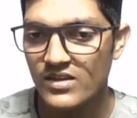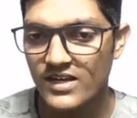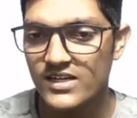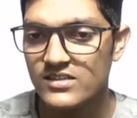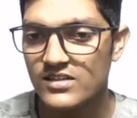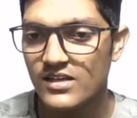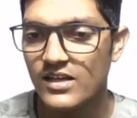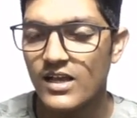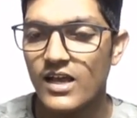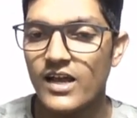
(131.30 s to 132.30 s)
Correct?
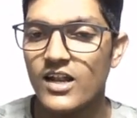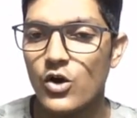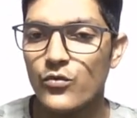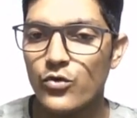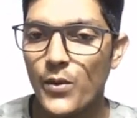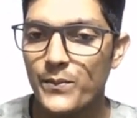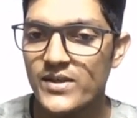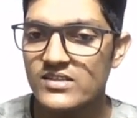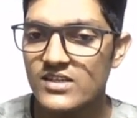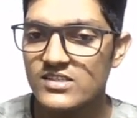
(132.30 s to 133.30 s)
And now from
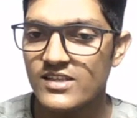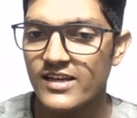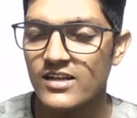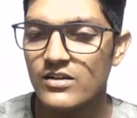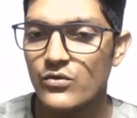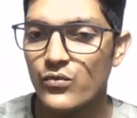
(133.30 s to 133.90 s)
this scale